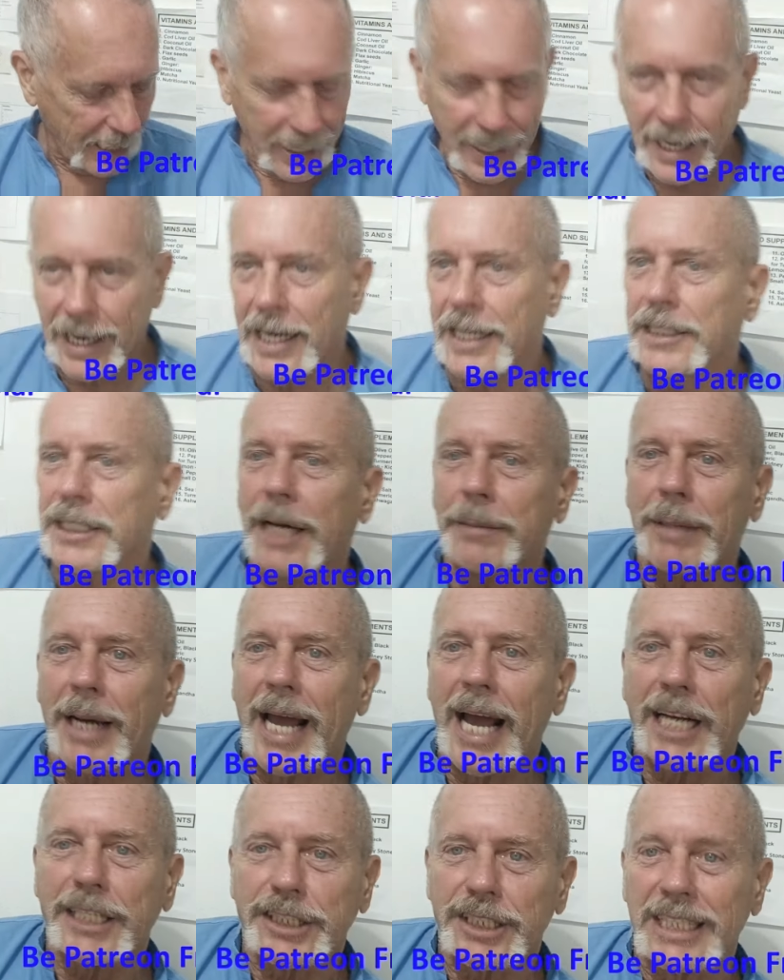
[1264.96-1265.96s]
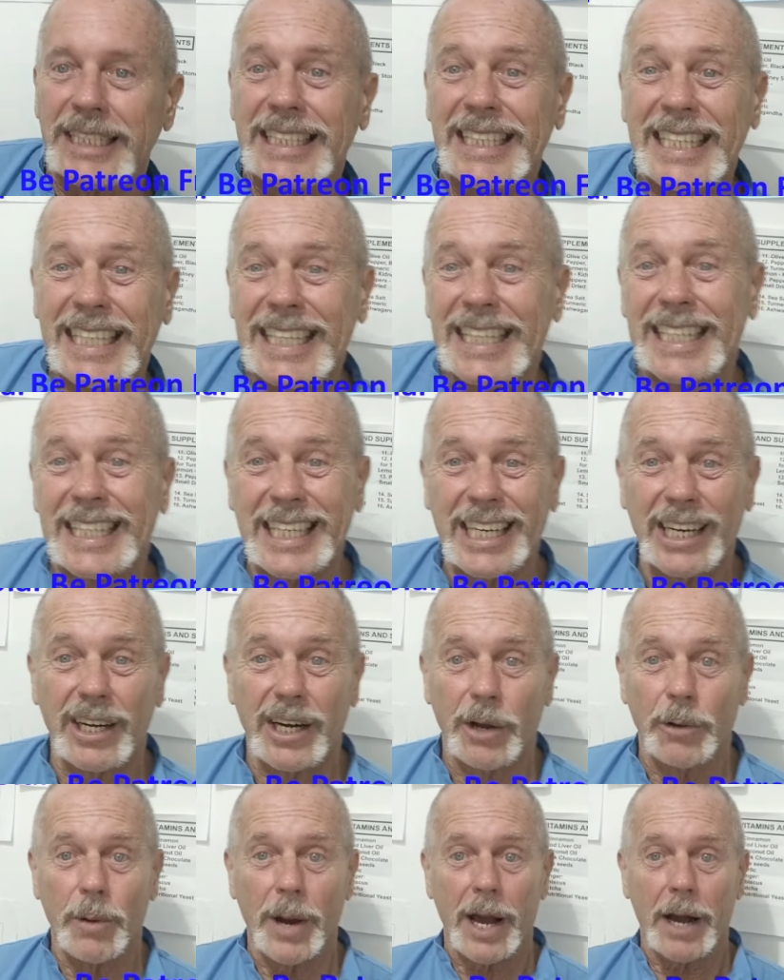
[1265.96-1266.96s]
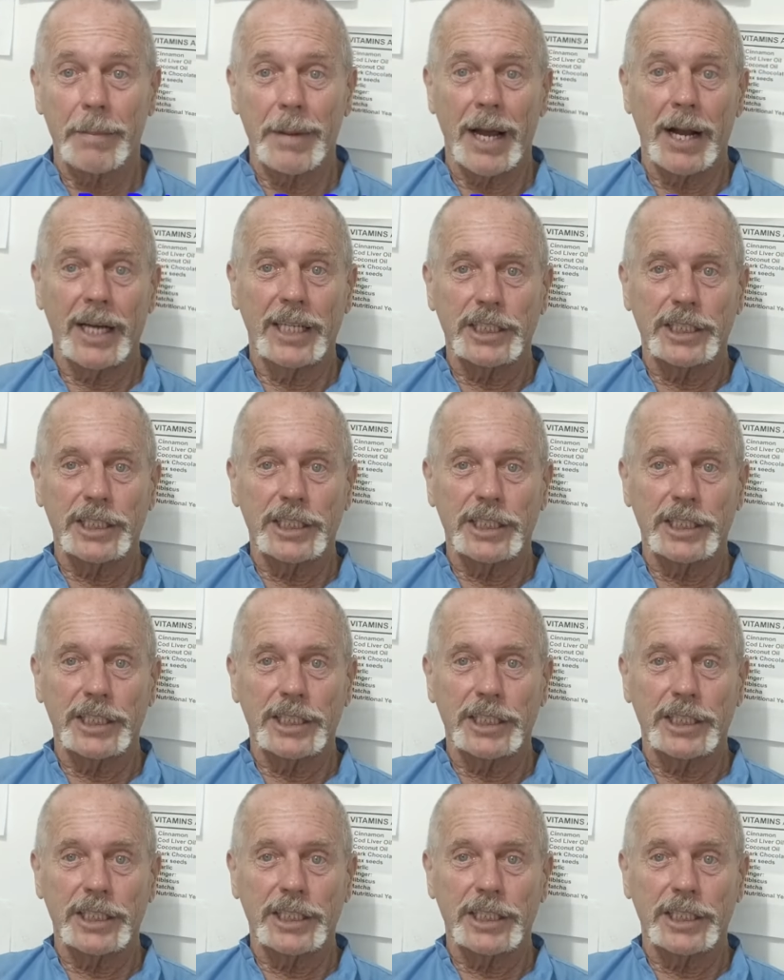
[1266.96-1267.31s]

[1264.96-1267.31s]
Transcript: And anytime I actually need to carry a water bottle,